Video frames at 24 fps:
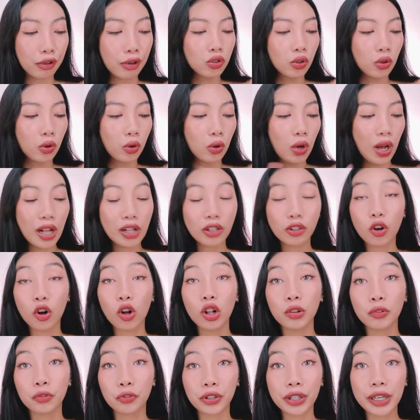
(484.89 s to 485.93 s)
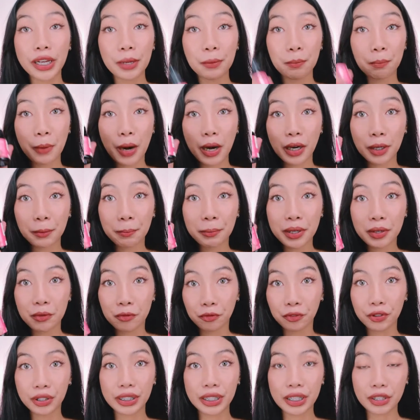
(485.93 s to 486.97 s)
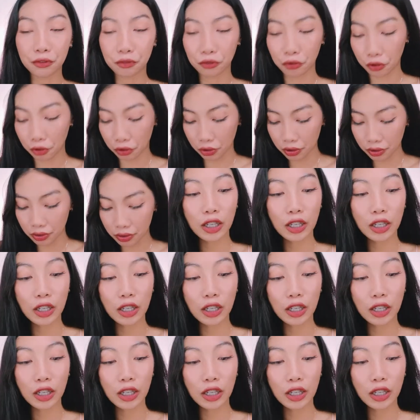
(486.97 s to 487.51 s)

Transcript: So, alcohol-free and paraben-free din to.